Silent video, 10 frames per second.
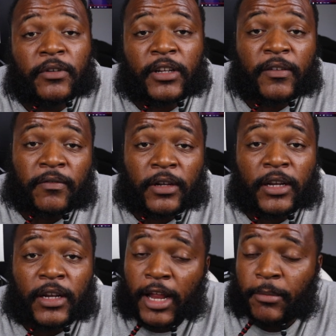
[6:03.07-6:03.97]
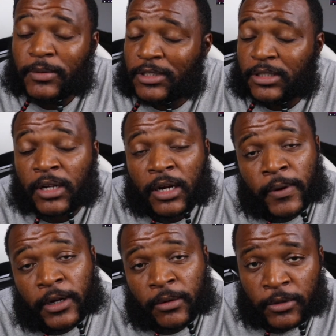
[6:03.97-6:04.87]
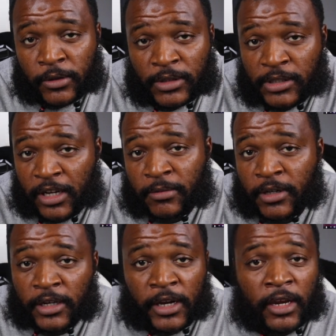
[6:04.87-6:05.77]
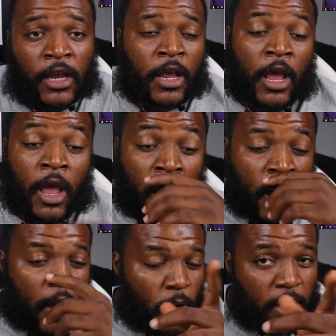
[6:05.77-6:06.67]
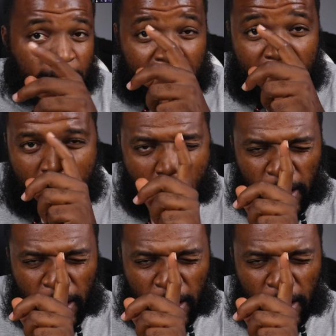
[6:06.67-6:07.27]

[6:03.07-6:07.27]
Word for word: for that fucking night, but we still gotta wake up and do the same thing again. We'll get